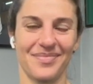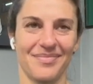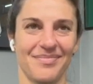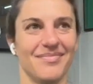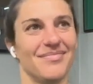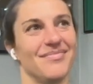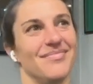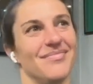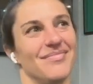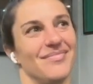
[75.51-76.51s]

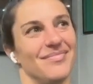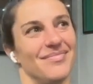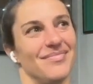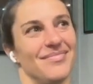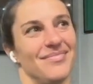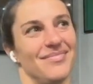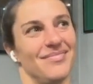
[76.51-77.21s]
(no one is talking)